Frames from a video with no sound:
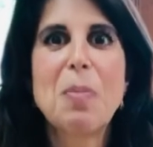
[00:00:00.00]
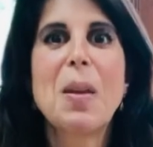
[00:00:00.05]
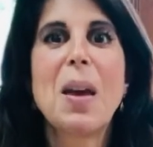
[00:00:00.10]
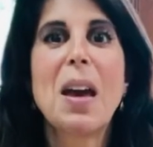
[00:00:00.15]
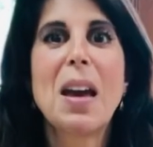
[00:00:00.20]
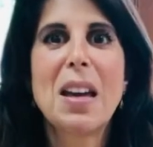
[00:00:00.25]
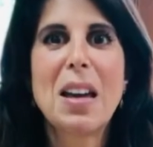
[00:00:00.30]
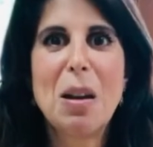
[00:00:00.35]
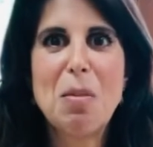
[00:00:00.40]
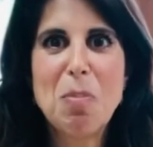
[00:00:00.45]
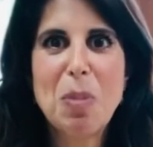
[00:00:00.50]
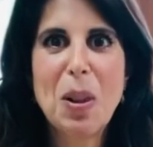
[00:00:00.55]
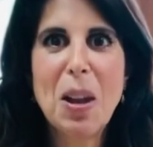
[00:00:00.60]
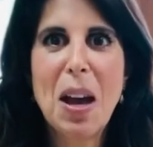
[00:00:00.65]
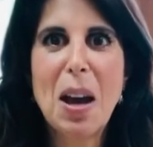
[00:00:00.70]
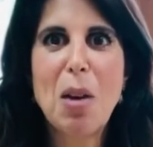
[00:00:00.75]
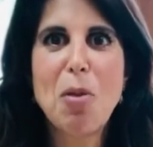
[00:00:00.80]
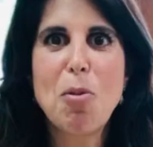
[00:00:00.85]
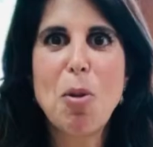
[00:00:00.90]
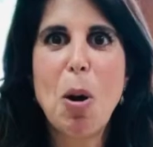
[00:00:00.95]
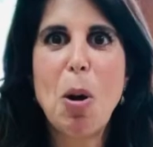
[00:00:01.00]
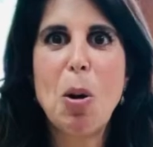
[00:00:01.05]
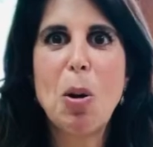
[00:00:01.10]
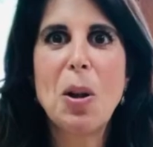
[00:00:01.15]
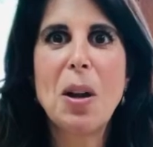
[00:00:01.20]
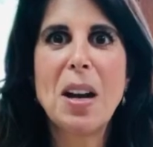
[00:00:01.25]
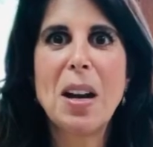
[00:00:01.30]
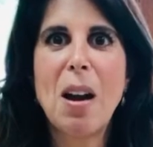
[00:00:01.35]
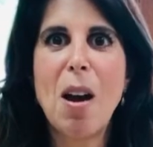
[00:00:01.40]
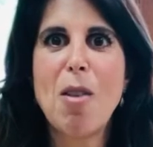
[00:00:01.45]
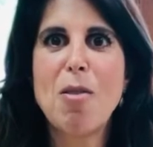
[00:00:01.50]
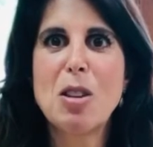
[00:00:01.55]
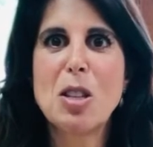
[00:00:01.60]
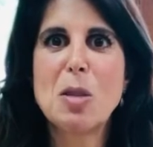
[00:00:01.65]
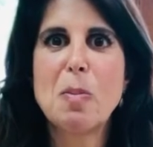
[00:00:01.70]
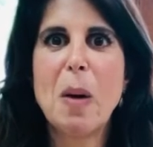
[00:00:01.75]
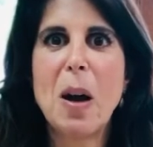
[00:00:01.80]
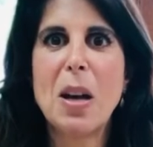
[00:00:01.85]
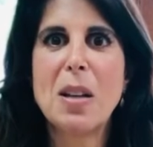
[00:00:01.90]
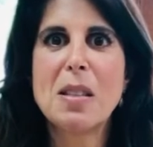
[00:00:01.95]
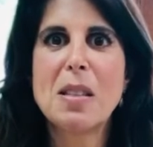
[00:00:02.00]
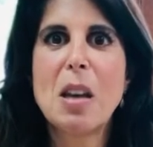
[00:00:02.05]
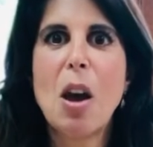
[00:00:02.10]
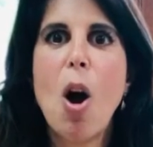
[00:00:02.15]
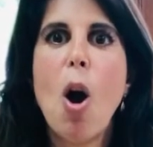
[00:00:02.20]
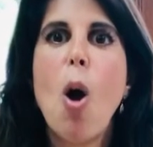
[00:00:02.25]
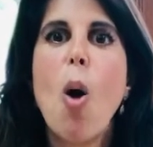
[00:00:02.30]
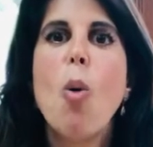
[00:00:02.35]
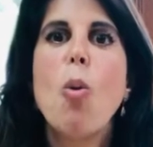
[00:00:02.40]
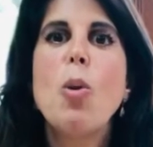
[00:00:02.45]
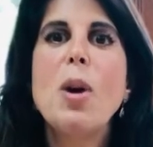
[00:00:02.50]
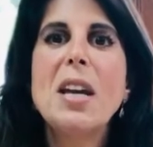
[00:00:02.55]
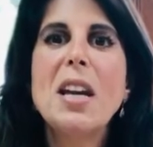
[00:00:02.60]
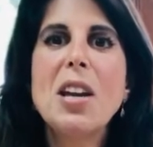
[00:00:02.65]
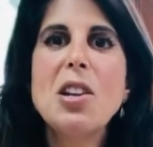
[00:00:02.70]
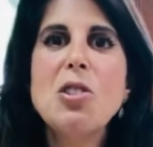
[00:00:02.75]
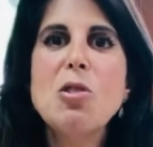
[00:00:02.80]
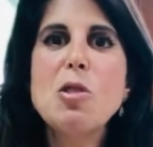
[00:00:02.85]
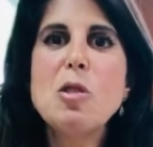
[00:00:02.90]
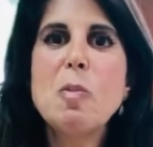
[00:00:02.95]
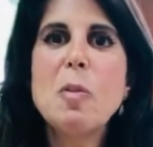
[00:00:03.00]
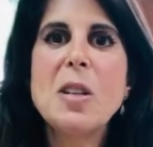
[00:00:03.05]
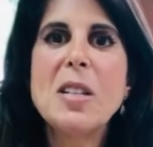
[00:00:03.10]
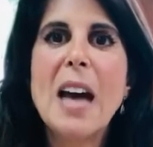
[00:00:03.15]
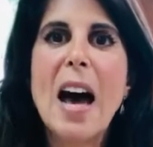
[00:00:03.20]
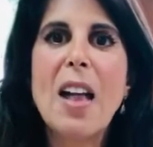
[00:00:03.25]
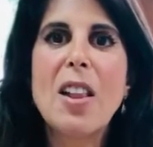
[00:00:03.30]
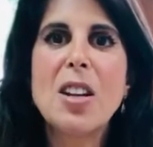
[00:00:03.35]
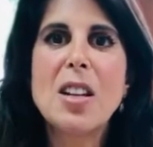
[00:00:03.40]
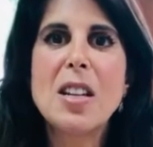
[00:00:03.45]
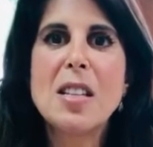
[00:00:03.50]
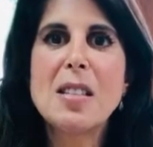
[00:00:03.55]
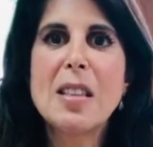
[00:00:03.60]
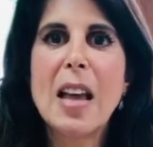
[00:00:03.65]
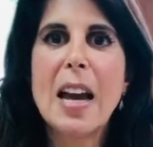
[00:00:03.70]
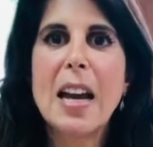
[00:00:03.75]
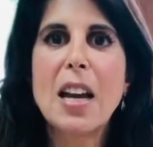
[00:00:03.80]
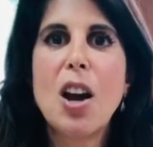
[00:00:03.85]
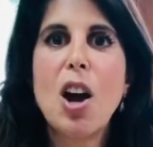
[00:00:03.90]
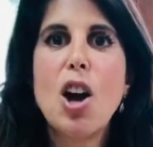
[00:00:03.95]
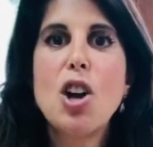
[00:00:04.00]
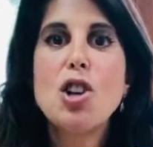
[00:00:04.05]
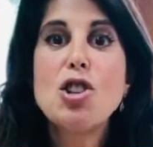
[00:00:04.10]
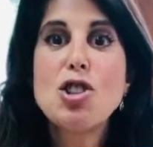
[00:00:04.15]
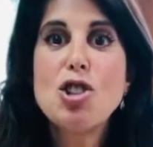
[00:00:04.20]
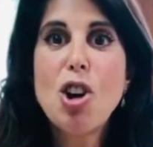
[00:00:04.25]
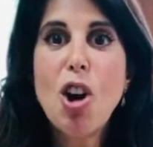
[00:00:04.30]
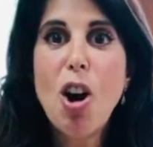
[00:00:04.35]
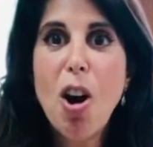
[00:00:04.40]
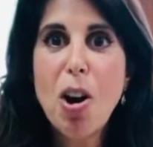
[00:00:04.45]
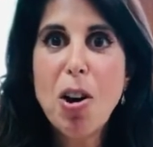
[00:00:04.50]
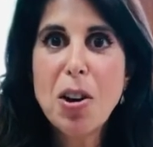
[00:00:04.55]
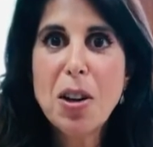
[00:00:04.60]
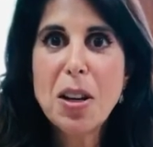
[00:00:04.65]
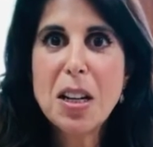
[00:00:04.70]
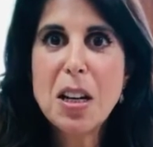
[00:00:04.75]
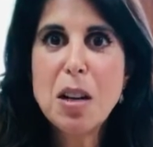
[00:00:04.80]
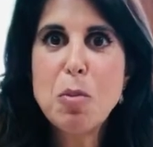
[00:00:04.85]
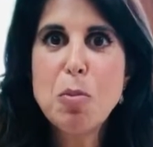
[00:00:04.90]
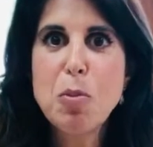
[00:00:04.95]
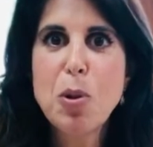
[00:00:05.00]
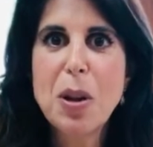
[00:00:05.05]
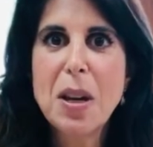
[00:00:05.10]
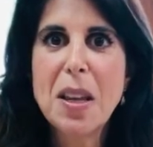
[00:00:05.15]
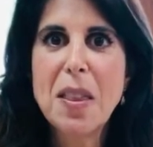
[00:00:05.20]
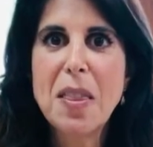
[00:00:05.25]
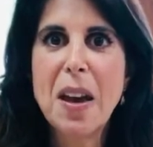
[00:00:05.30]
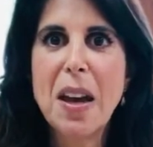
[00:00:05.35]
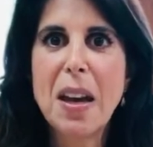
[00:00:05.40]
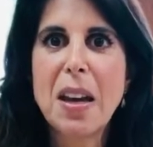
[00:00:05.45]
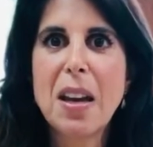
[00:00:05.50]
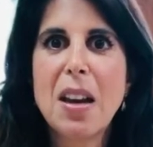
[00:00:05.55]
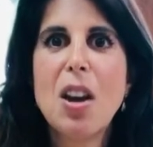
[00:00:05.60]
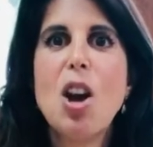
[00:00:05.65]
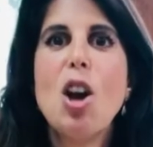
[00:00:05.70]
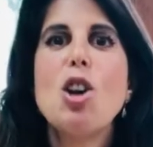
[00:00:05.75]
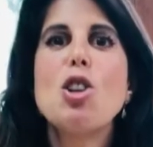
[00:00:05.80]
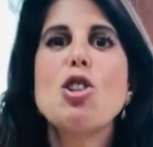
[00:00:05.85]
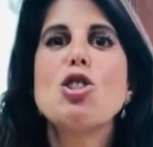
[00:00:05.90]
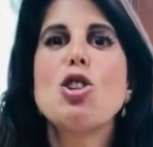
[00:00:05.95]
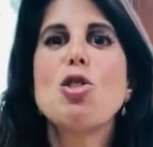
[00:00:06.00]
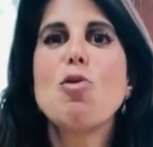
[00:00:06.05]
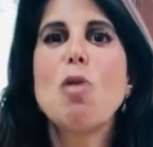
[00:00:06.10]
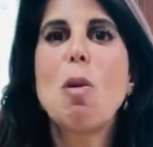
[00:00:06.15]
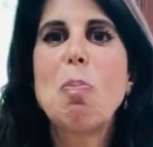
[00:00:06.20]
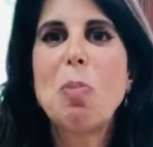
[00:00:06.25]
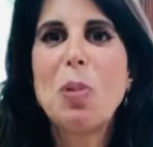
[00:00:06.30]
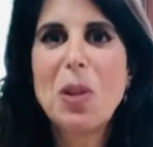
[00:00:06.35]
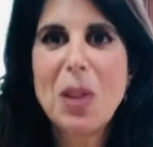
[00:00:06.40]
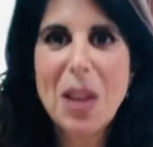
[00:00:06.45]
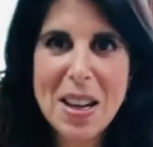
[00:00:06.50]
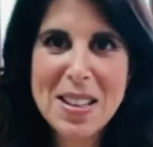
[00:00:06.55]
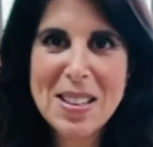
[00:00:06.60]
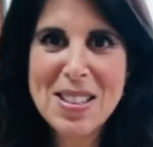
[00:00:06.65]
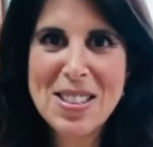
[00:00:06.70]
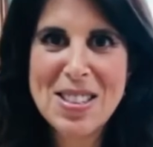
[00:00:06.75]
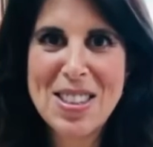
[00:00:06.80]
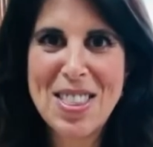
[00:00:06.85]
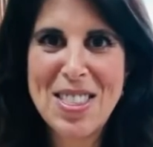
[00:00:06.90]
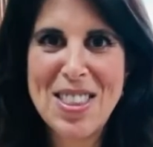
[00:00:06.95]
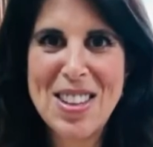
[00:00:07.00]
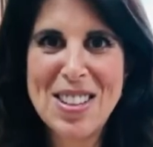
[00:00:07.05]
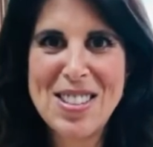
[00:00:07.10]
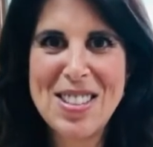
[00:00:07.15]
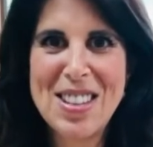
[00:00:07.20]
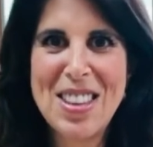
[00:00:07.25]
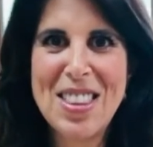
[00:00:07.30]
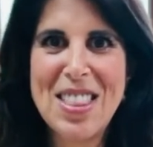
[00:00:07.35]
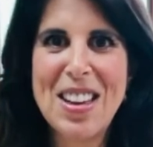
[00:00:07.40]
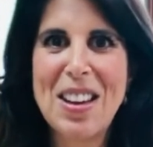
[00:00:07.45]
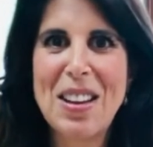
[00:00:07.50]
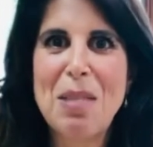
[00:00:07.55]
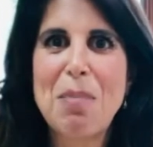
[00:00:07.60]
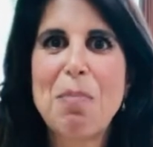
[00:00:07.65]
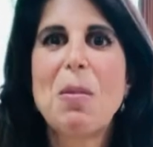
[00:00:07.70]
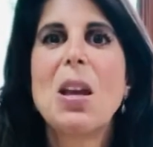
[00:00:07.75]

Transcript: can play a role in our response. We can use modalities like targeted breathing to replace the seething.